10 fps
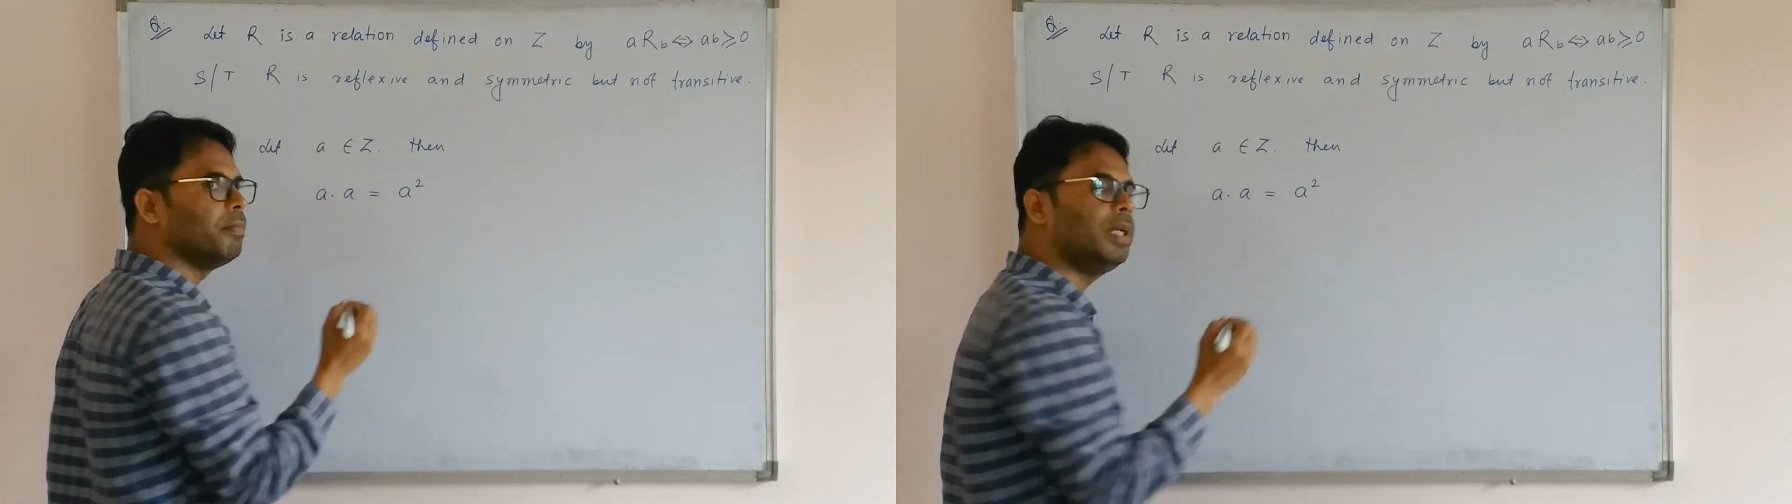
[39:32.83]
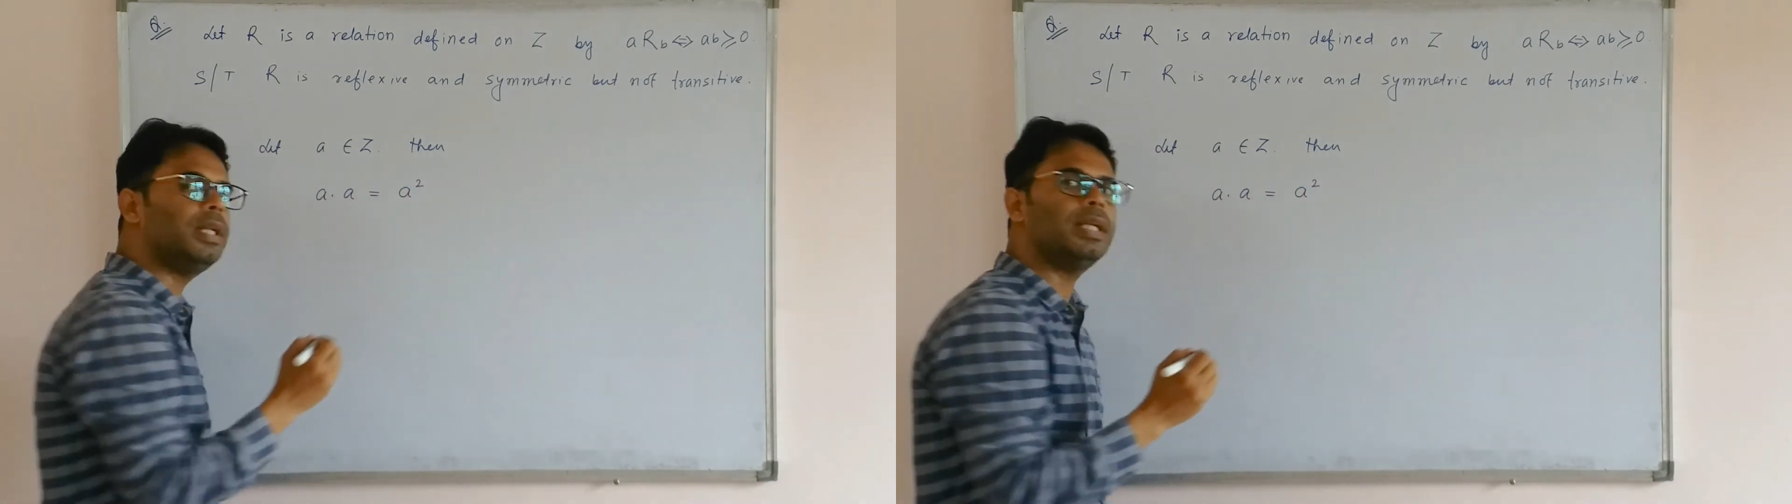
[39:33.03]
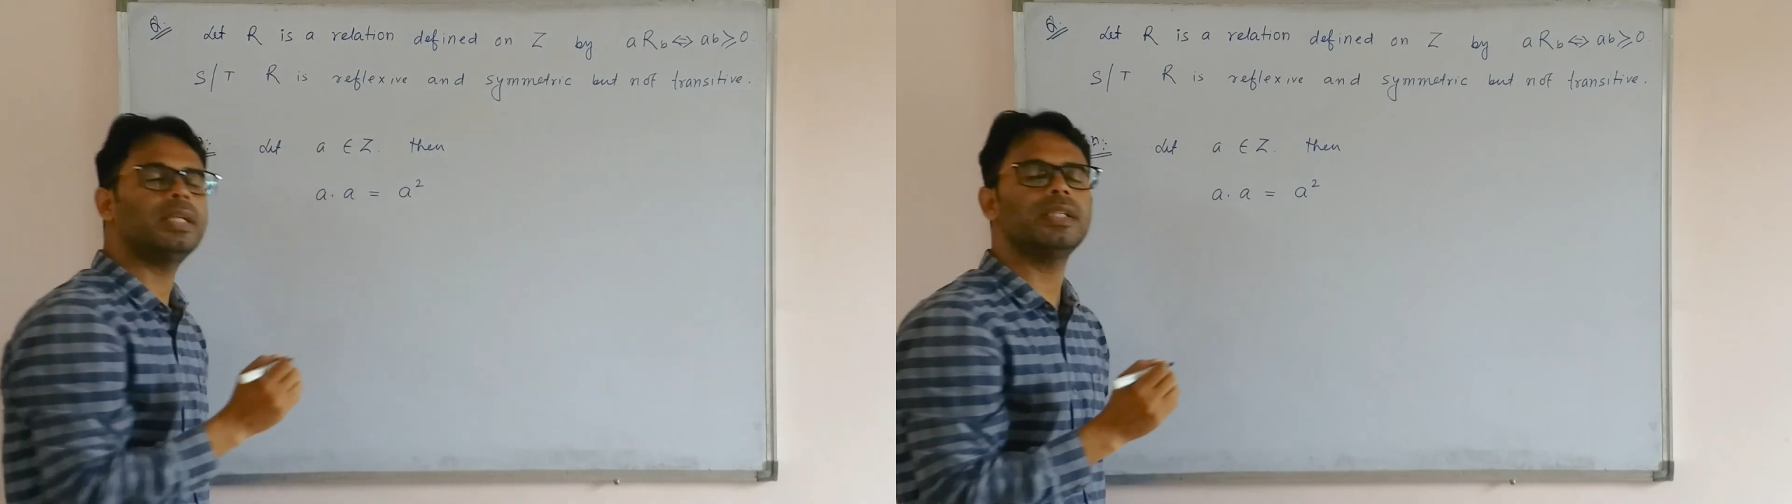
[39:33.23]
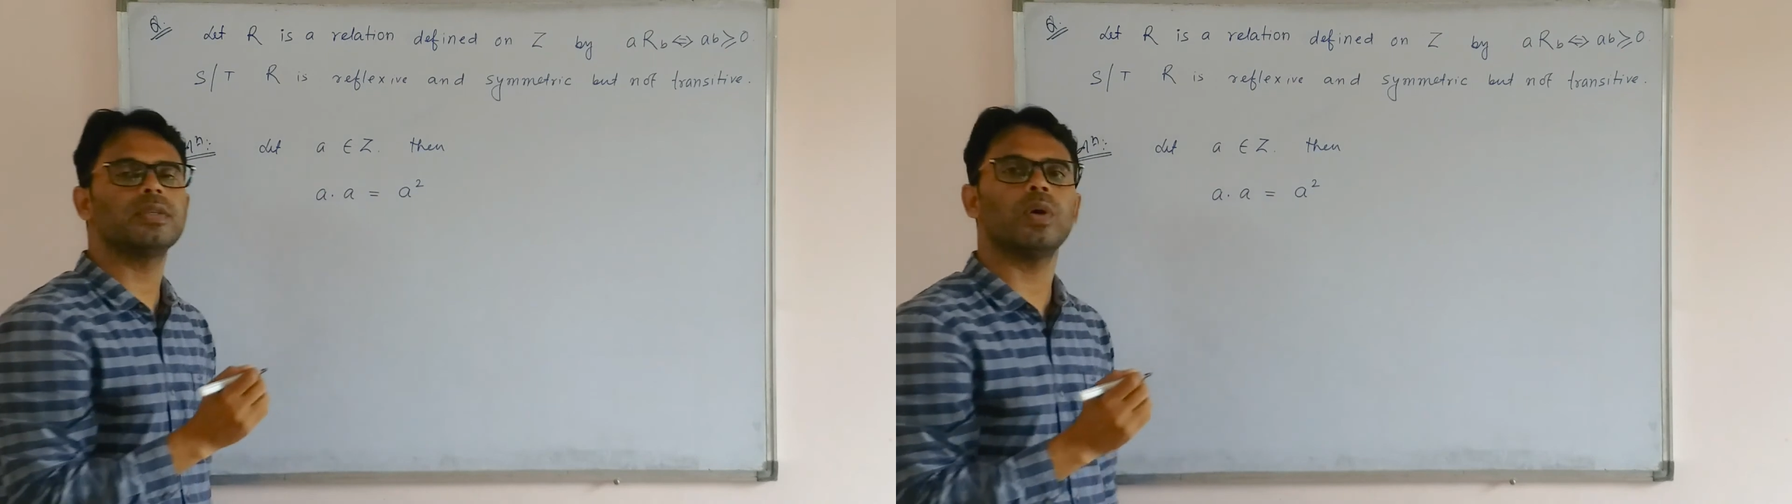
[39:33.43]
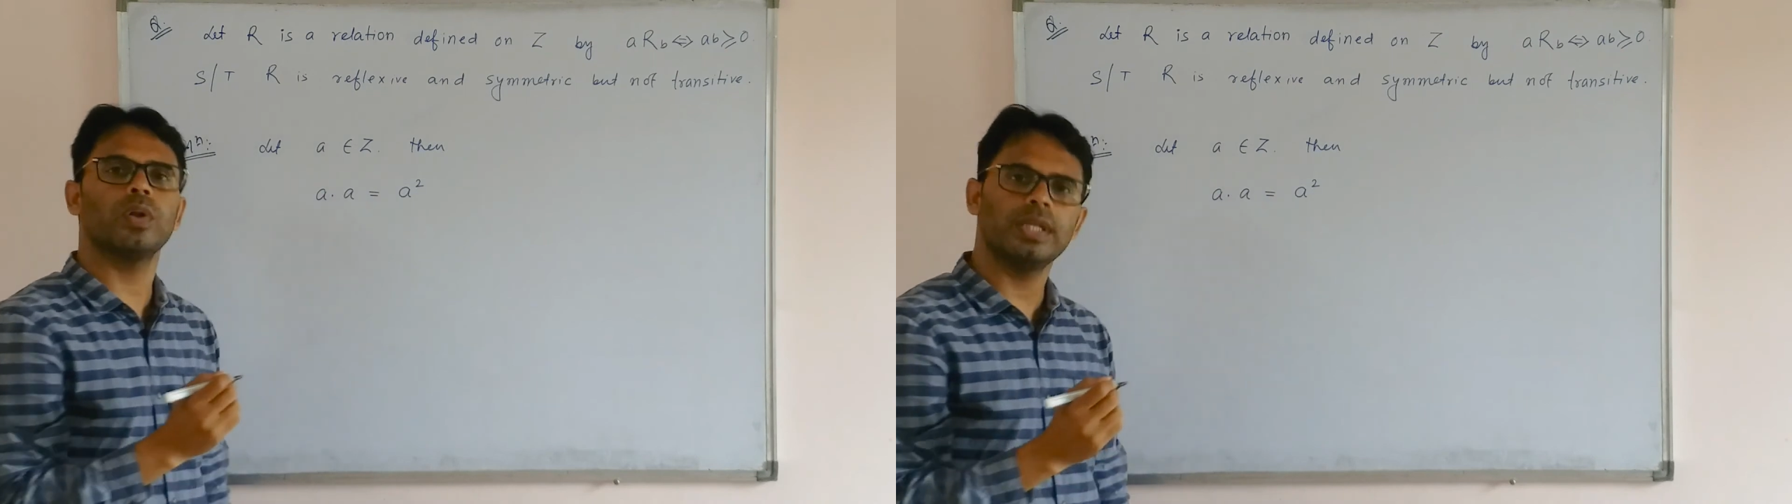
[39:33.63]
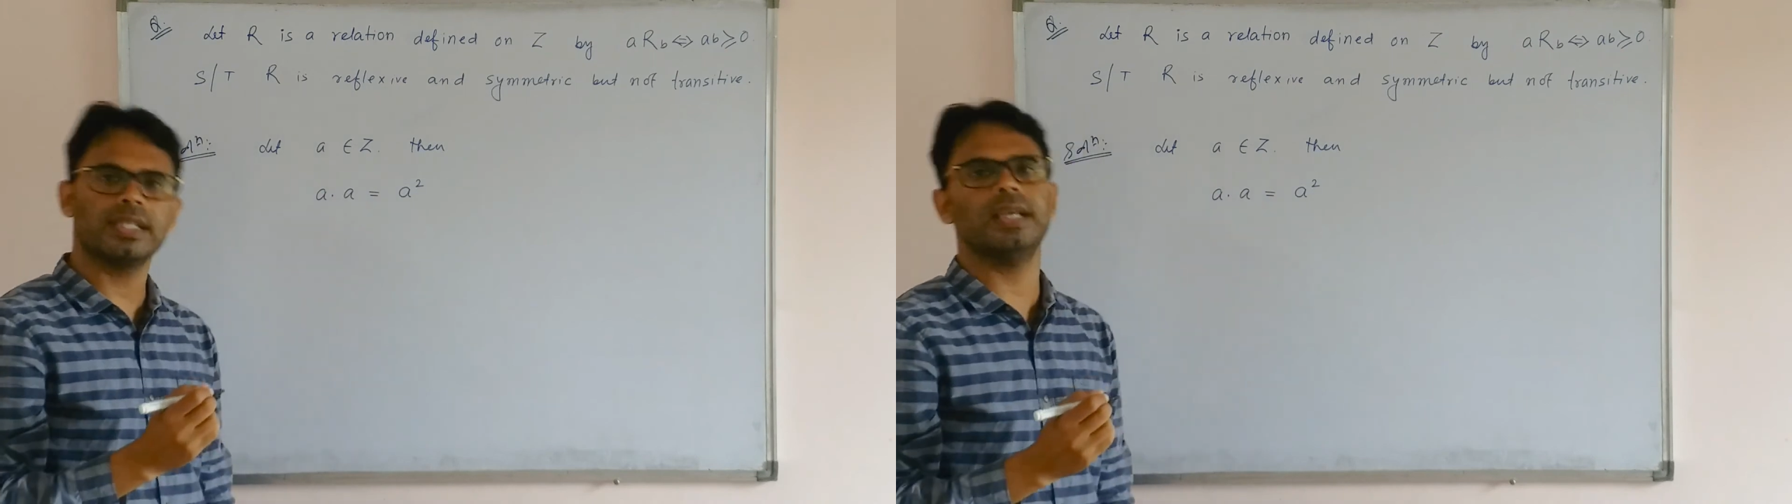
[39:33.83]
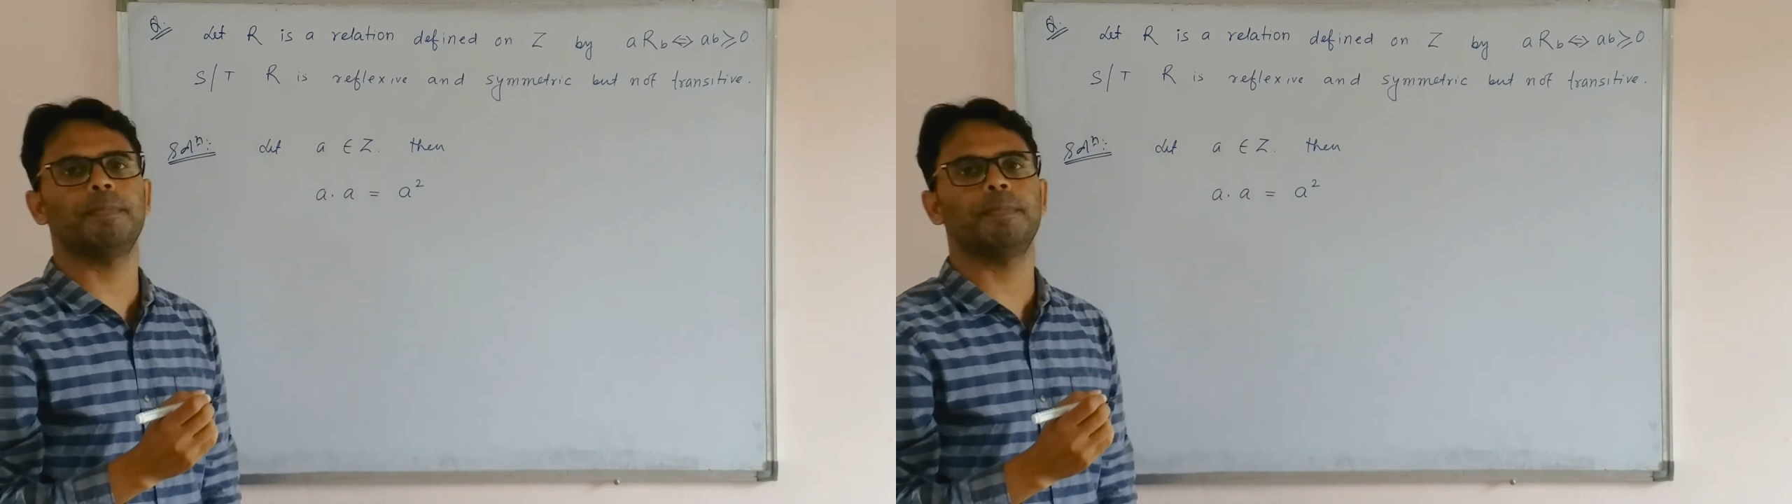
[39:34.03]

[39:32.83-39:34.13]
mean it is always